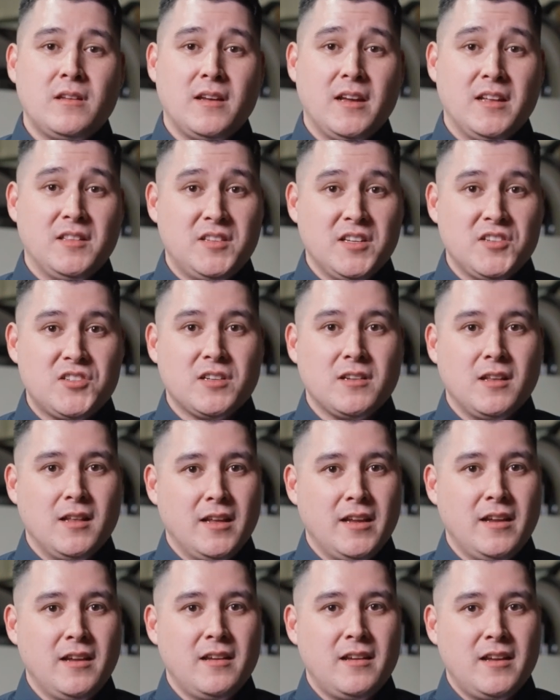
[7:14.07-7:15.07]

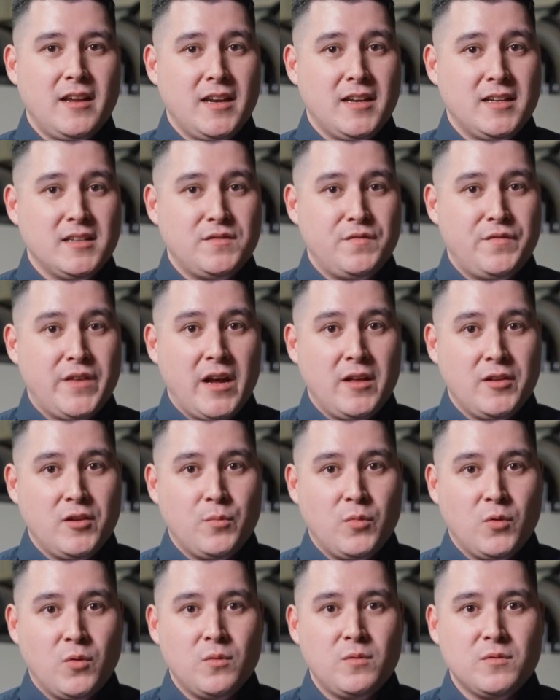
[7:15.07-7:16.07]
Additionally, it is
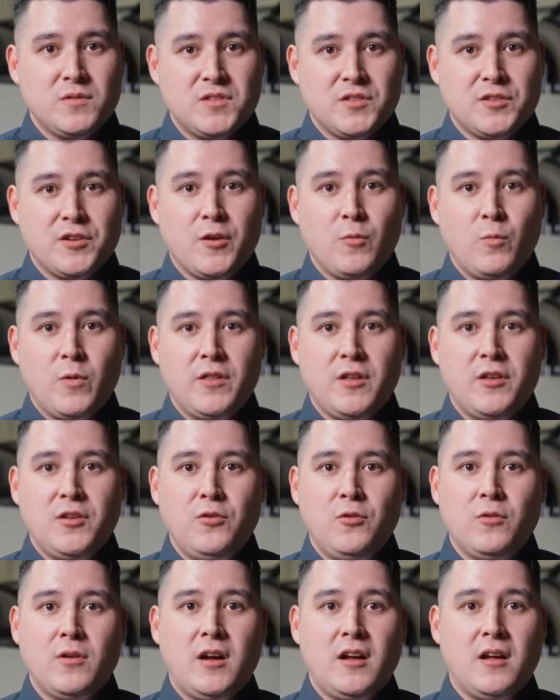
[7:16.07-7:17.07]
valuable to know whether
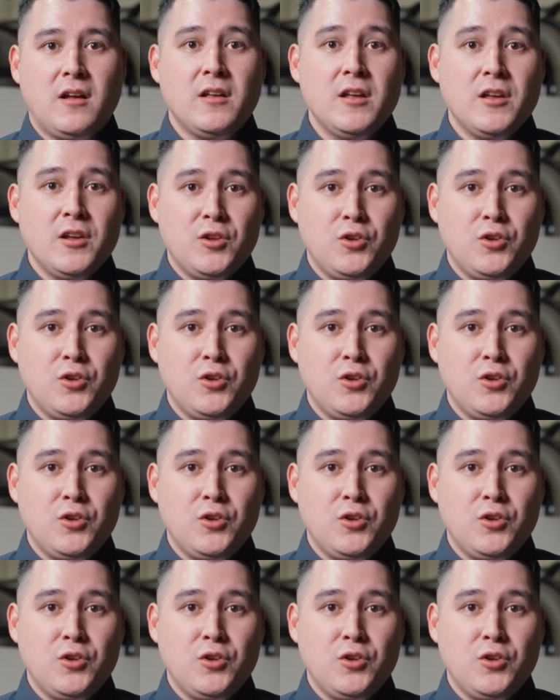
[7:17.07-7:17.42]
you are